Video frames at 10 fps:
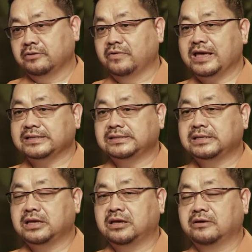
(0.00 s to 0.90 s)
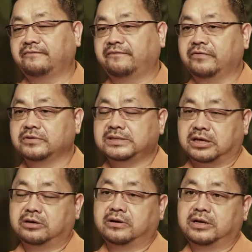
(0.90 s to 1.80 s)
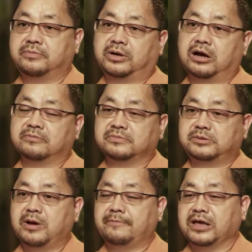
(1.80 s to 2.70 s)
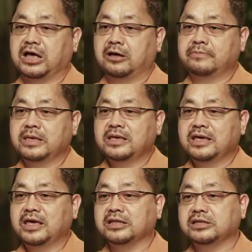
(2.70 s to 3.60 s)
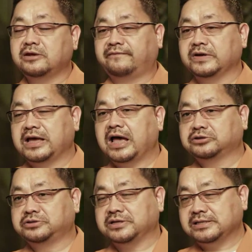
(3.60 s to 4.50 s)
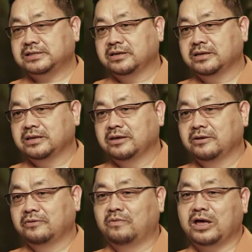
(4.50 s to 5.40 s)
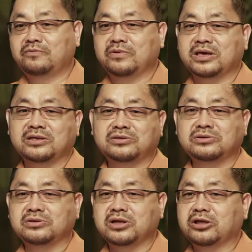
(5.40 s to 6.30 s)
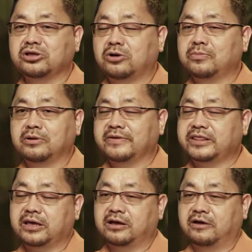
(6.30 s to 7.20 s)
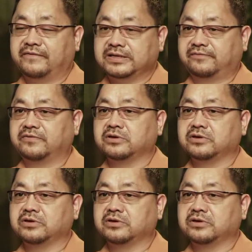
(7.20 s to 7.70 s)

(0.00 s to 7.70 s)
we are seeing food security problems popping up in different countries where we do not normally think of as